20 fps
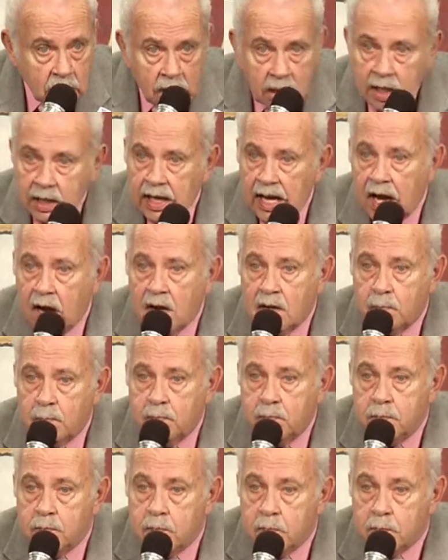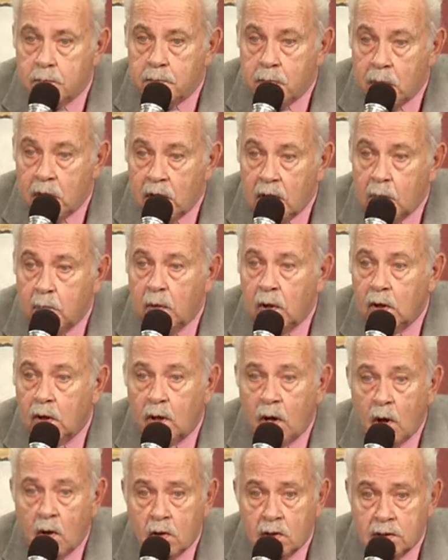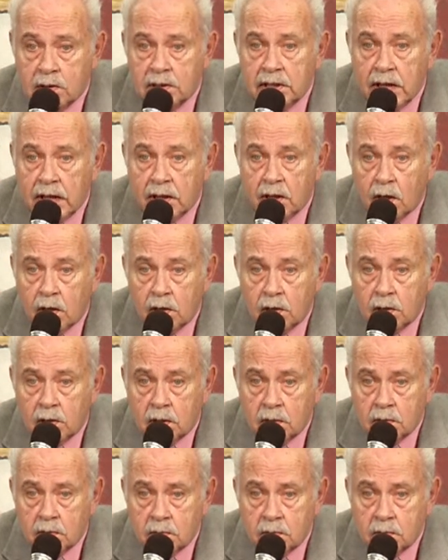they are putting bullet holes in that curtain